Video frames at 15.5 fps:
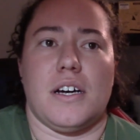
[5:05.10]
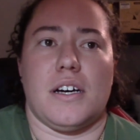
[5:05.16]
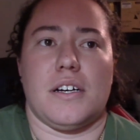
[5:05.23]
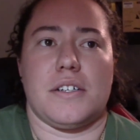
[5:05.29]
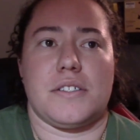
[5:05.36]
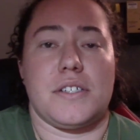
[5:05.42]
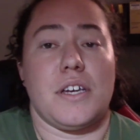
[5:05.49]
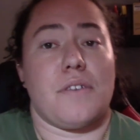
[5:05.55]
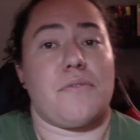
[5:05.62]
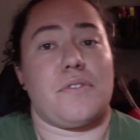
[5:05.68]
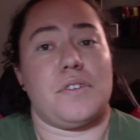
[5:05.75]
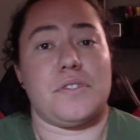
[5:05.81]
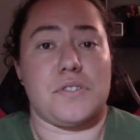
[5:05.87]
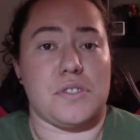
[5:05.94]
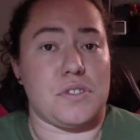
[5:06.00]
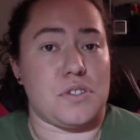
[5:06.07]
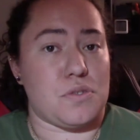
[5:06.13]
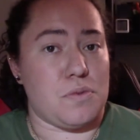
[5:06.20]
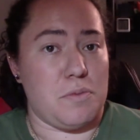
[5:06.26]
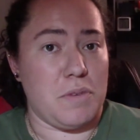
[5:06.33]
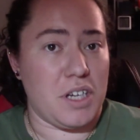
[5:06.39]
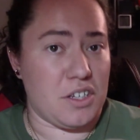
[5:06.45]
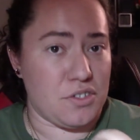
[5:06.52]
Take, for instance, we
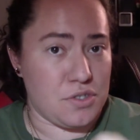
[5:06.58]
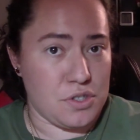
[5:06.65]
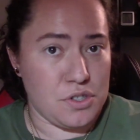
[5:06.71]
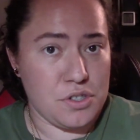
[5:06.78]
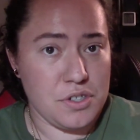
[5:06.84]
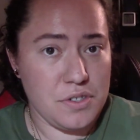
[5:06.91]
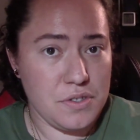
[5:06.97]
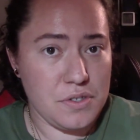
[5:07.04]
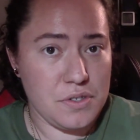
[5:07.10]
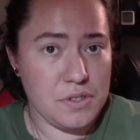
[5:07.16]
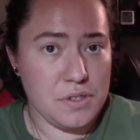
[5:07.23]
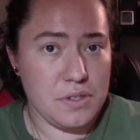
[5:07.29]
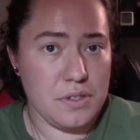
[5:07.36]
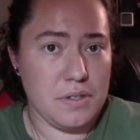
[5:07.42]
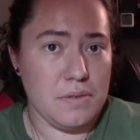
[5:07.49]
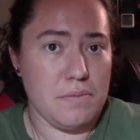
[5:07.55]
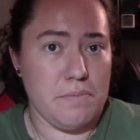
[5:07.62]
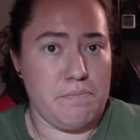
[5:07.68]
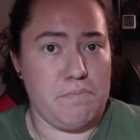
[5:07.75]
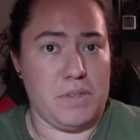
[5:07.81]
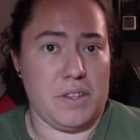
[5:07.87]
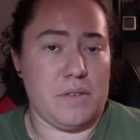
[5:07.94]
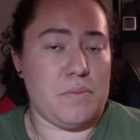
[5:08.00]
make assertions,
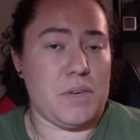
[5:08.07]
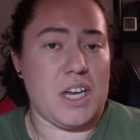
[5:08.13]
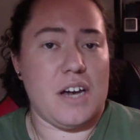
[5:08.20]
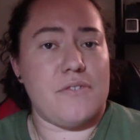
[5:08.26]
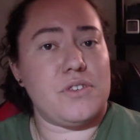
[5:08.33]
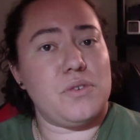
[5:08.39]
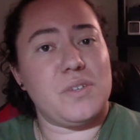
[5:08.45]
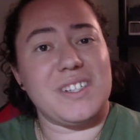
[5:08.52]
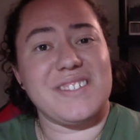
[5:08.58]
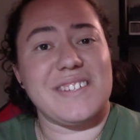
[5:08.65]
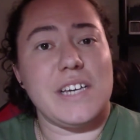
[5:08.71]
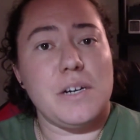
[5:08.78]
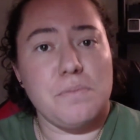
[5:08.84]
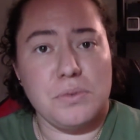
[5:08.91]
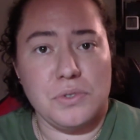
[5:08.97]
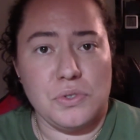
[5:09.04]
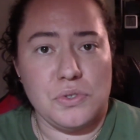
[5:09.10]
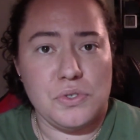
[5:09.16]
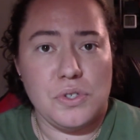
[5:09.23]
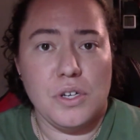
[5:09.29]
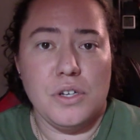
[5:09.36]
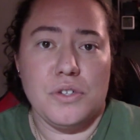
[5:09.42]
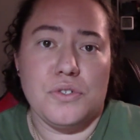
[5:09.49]
but then we have no
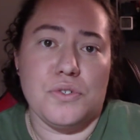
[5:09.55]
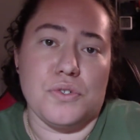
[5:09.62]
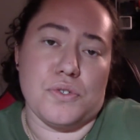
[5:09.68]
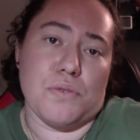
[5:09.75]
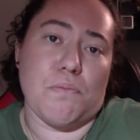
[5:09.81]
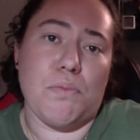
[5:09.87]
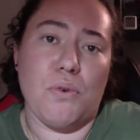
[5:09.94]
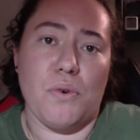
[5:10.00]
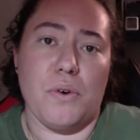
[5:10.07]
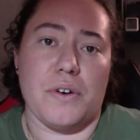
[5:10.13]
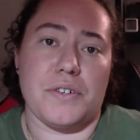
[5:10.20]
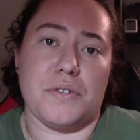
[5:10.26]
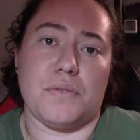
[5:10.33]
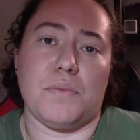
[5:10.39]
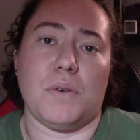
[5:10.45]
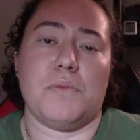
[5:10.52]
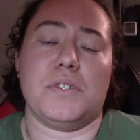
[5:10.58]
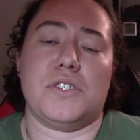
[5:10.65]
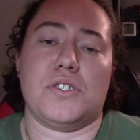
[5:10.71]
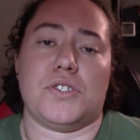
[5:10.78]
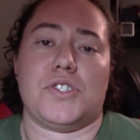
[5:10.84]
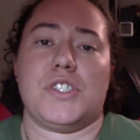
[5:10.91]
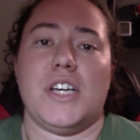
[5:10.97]
examples to support what we
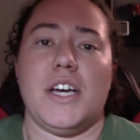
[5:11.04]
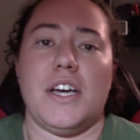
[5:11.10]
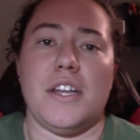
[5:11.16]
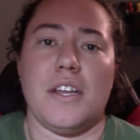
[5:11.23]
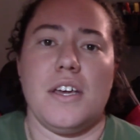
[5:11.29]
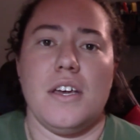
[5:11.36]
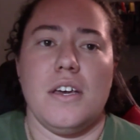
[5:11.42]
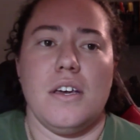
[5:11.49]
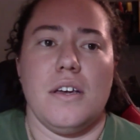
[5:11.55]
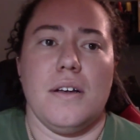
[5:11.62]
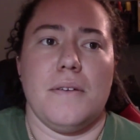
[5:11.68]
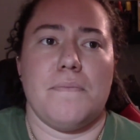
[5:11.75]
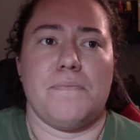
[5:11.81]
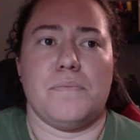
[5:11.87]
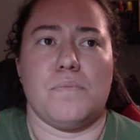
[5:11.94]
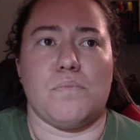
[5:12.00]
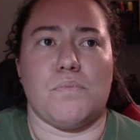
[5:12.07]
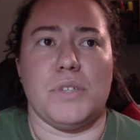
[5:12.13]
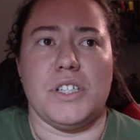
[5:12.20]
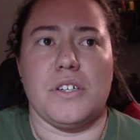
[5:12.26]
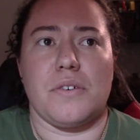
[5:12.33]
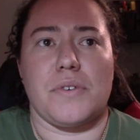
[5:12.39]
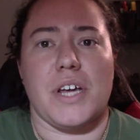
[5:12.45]
just said. we
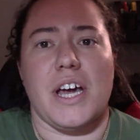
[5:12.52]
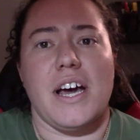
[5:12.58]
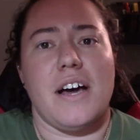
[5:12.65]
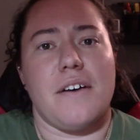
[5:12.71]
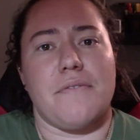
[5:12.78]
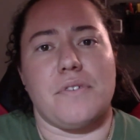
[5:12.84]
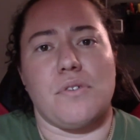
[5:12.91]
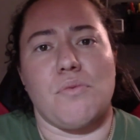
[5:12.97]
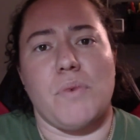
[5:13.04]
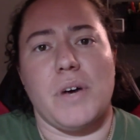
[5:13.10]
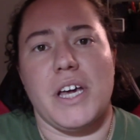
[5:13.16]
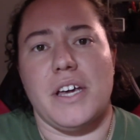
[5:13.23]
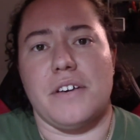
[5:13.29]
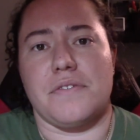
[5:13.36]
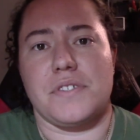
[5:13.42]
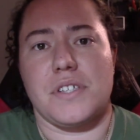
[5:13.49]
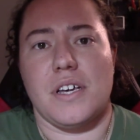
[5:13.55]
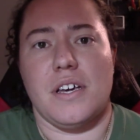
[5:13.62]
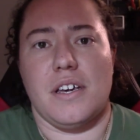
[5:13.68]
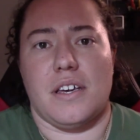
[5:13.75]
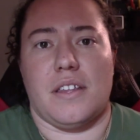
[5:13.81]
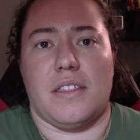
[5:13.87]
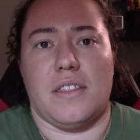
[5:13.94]
don't have a way of
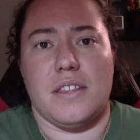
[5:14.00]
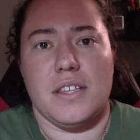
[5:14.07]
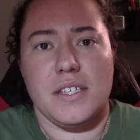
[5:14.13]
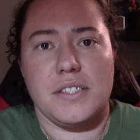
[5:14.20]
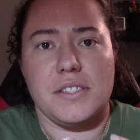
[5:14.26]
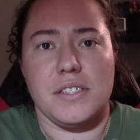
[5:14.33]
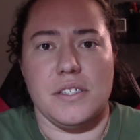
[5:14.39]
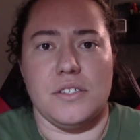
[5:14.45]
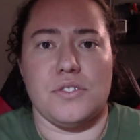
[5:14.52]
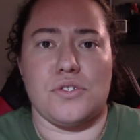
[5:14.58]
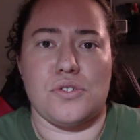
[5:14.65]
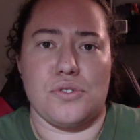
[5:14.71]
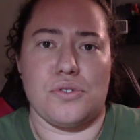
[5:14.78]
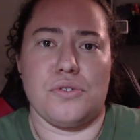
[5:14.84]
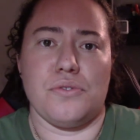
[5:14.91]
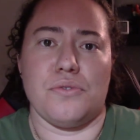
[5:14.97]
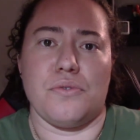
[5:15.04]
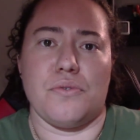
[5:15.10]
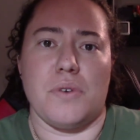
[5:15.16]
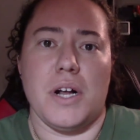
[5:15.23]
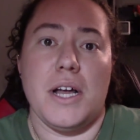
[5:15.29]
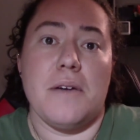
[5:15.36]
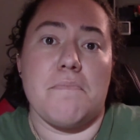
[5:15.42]
saying this is
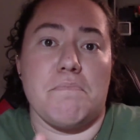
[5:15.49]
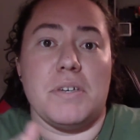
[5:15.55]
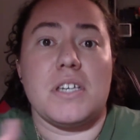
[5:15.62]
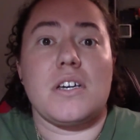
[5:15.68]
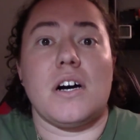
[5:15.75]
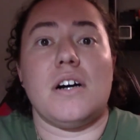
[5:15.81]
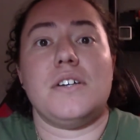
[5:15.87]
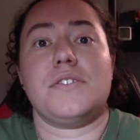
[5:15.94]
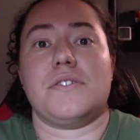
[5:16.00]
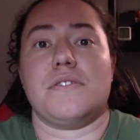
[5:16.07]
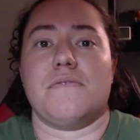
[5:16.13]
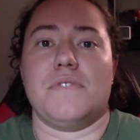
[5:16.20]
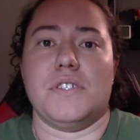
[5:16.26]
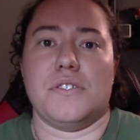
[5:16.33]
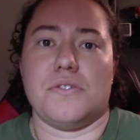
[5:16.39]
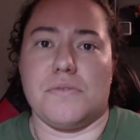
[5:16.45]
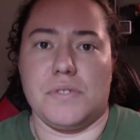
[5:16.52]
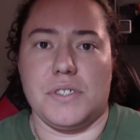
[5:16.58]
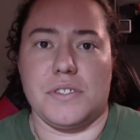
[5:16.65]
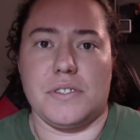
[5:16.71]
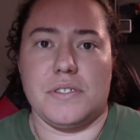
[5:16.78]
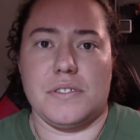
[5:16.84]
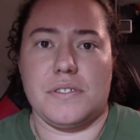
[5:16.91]
true because of these
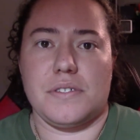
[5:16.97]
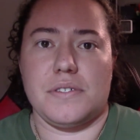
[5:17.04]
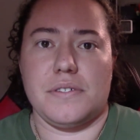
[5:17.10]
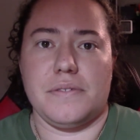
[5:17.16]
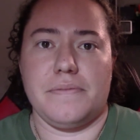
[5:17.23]
reasons.